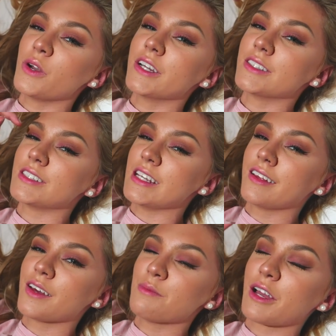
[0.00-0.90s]
weird
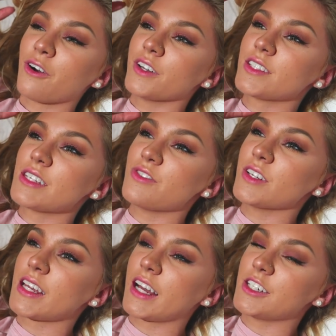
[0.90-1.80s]
seeing them, like honestly
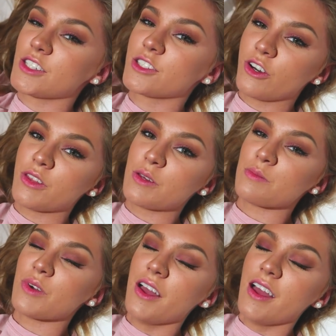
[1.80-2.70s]
feels like I just saw
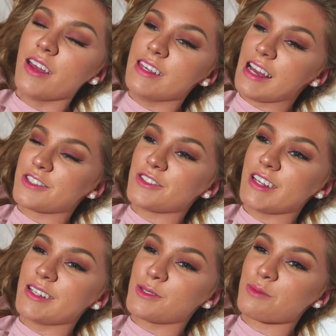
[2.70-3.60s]
them
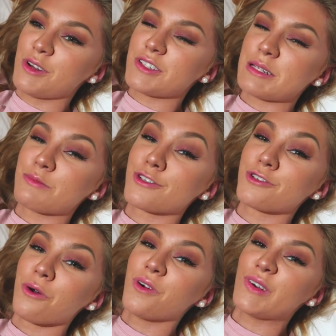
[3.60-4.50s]
yesterday. So as much as I'm
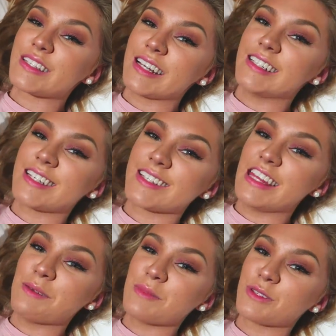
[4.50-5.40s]
so excited to
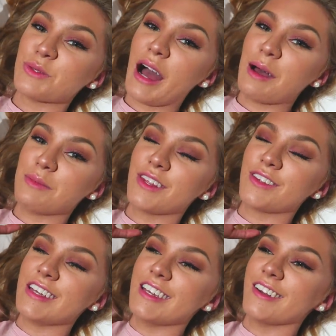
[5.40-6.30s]
see them and so happy that
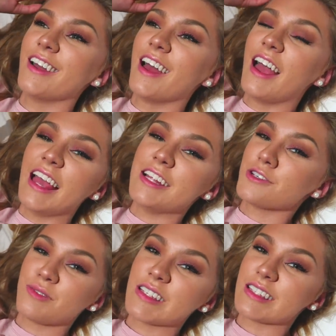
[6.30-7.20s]
they're here, it
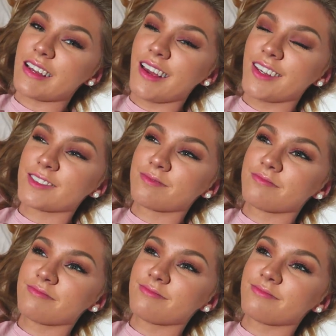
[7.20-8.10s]
just feels like
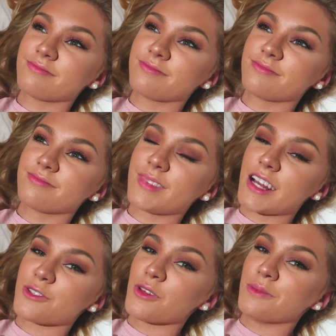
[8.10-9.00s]

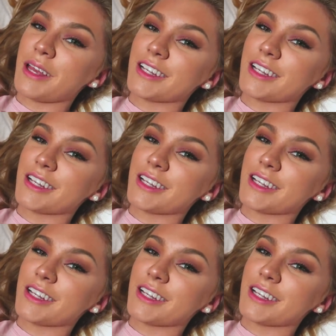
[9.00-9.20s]
I saw them